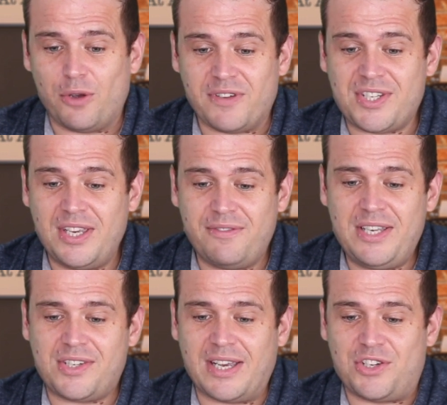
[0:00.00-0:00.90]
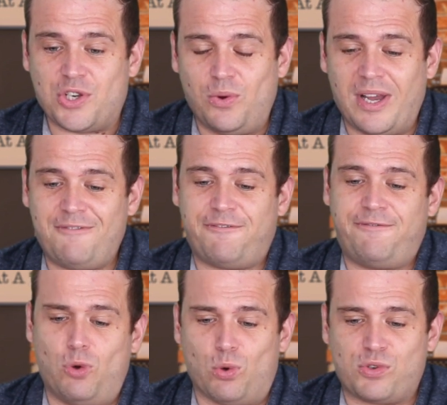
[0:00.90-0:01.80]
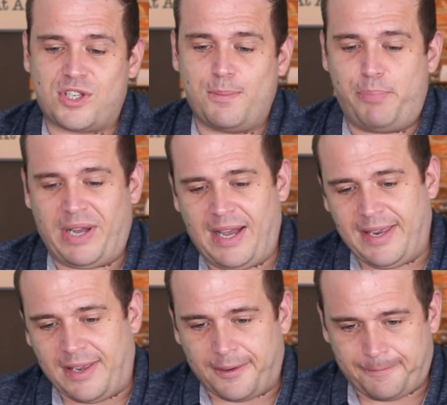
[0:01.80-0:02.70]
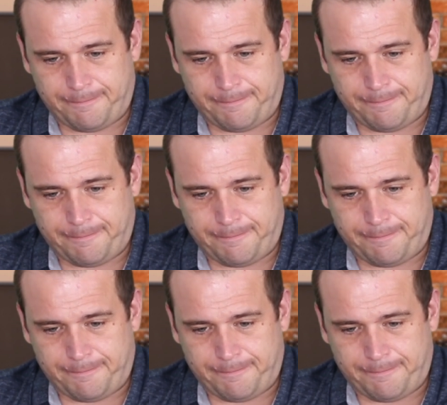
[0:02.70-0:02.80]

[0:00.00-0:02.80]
over TV schedule and forced to pay.